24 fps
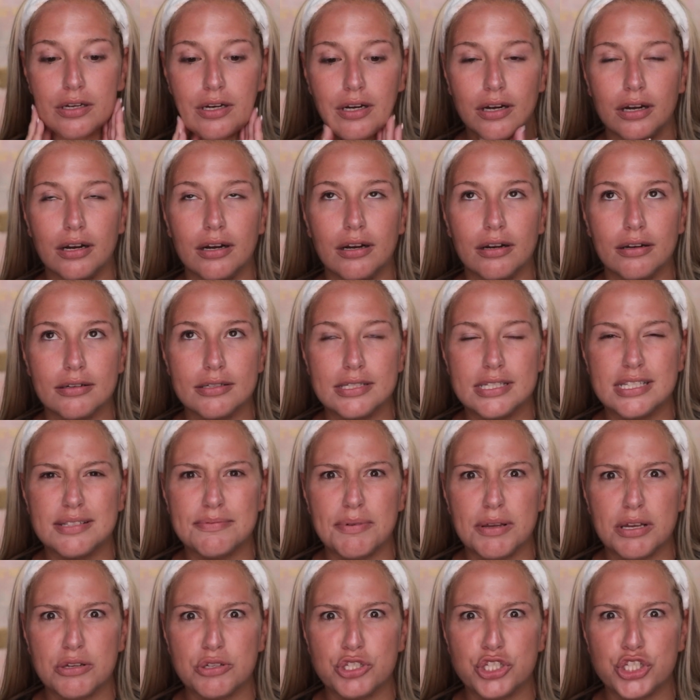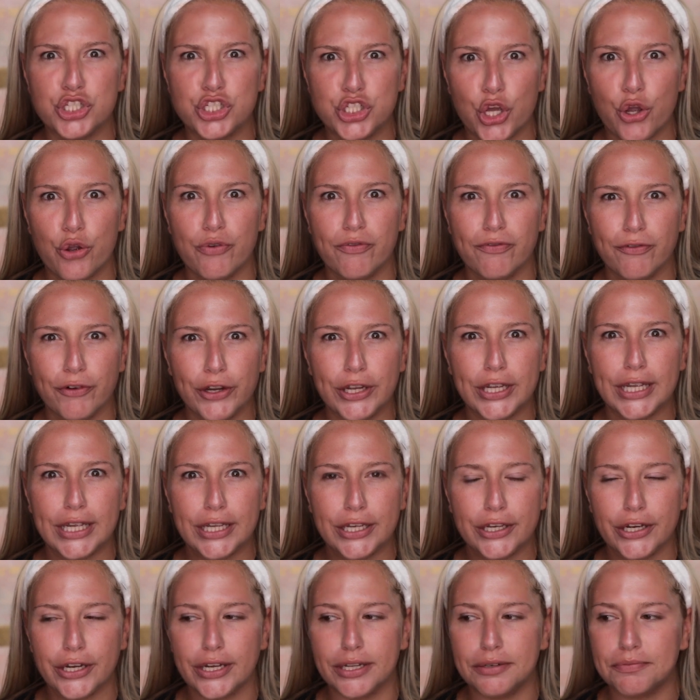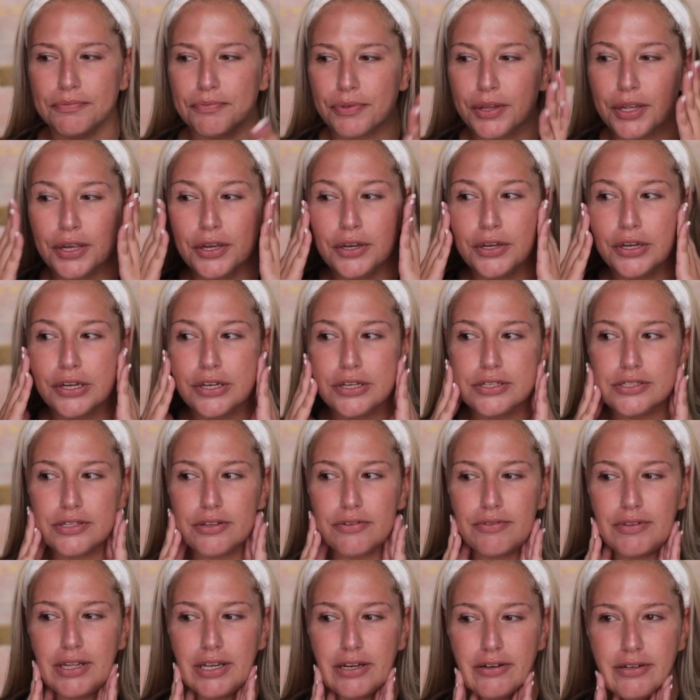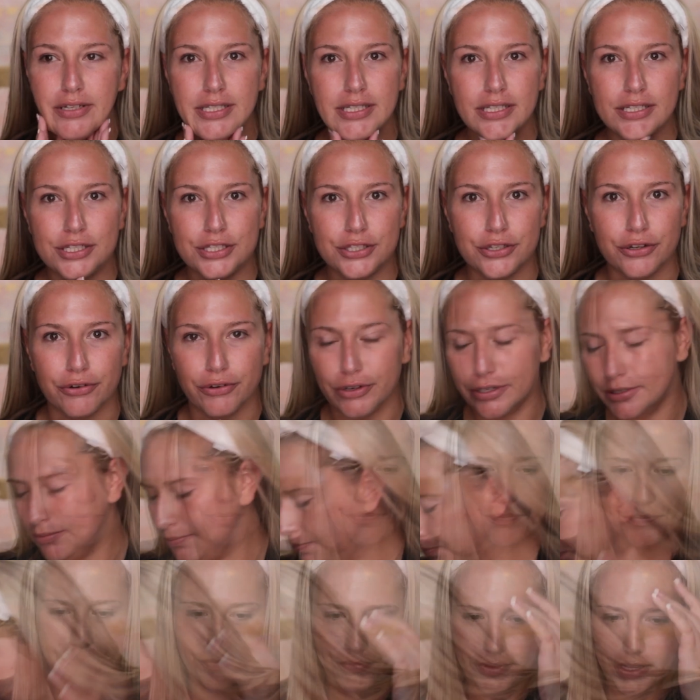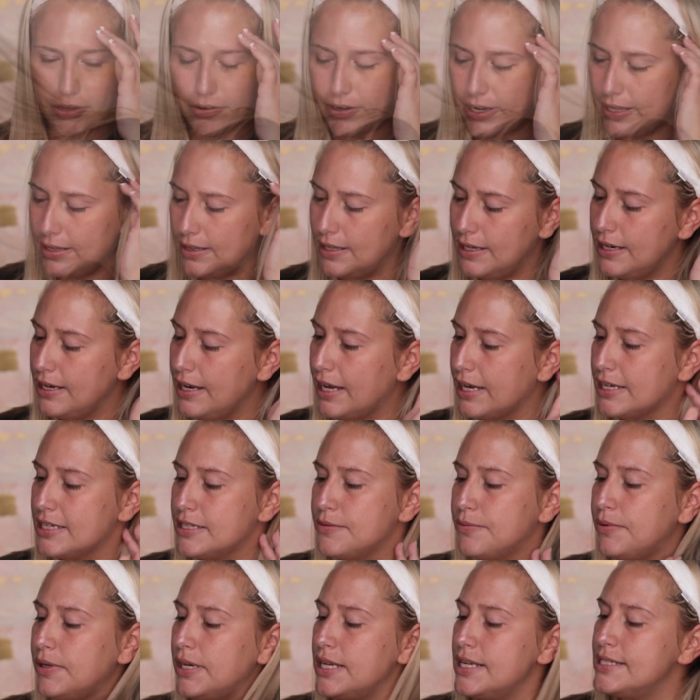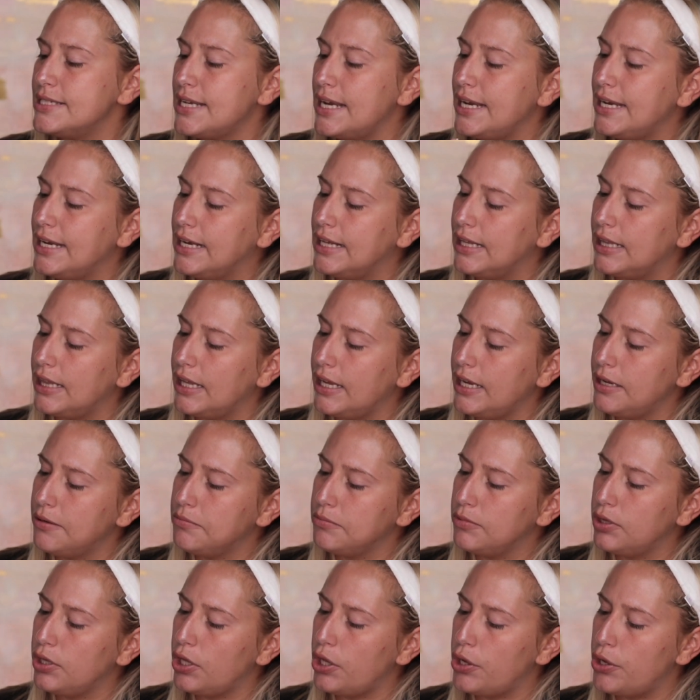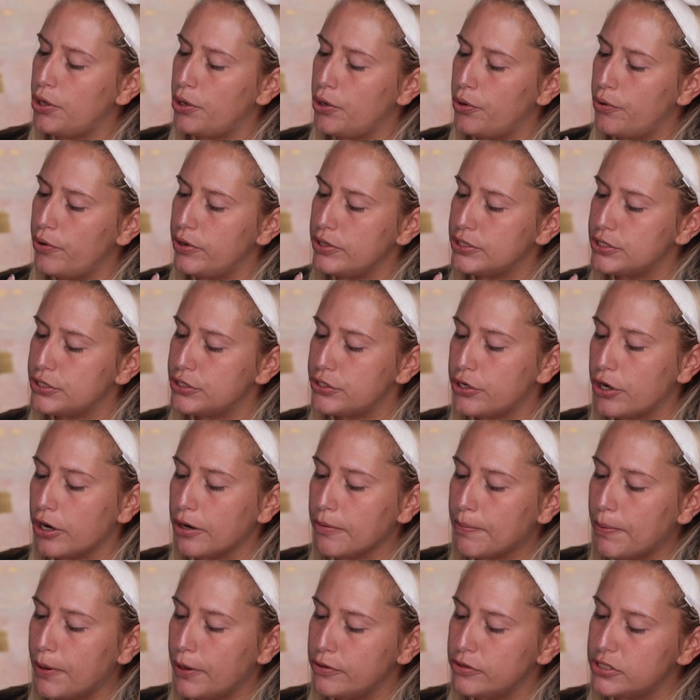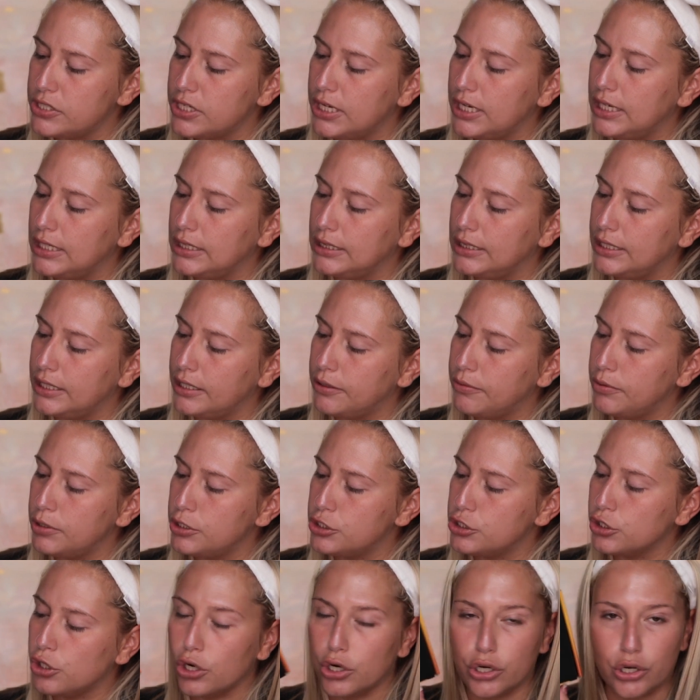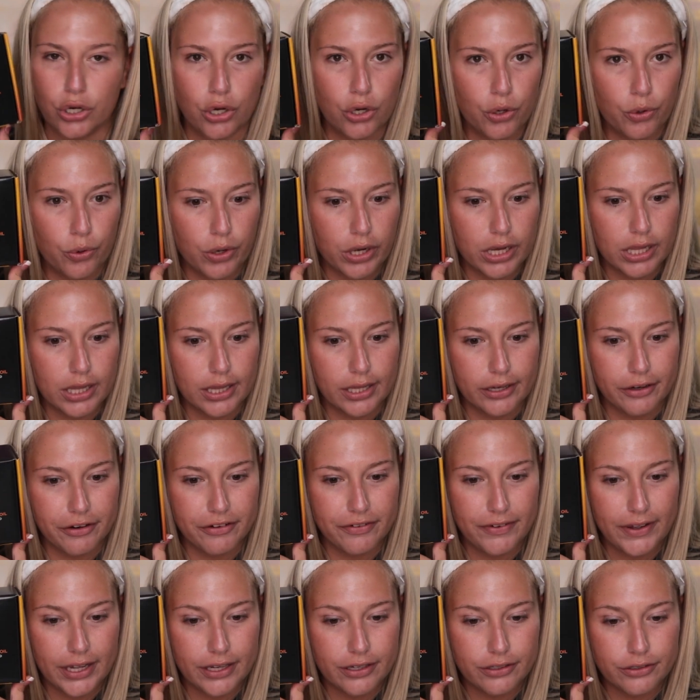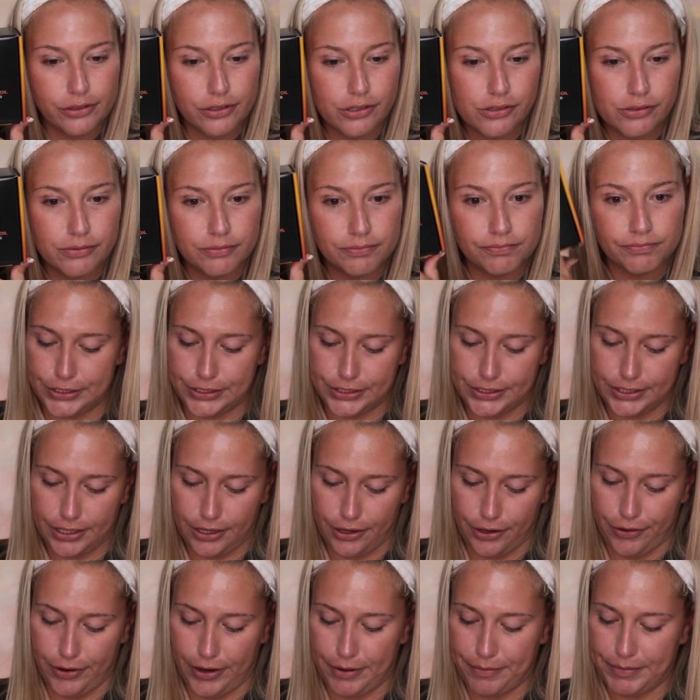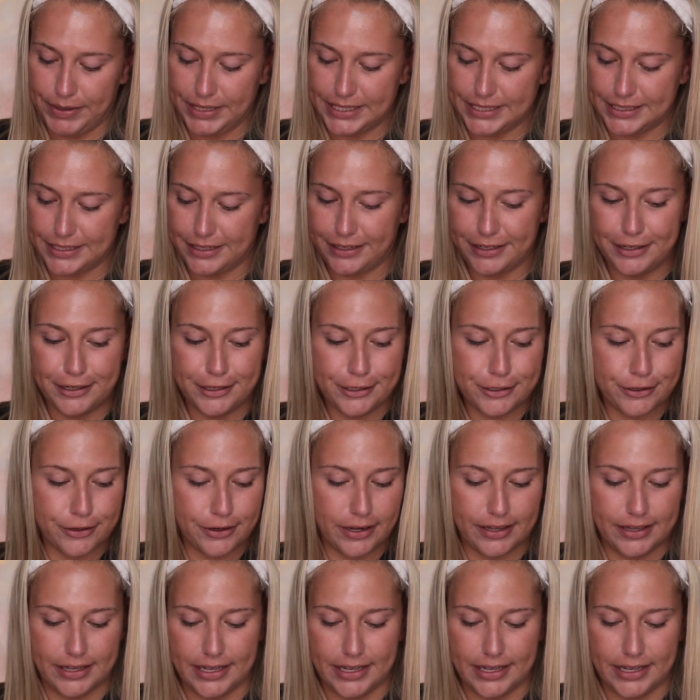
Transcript: Oh, it smells so freaking good. So there is the serum. Okay, the next one is a Glam Glow Star Potion Liquid Charcoal Clarifying Oil. So I'm excited to try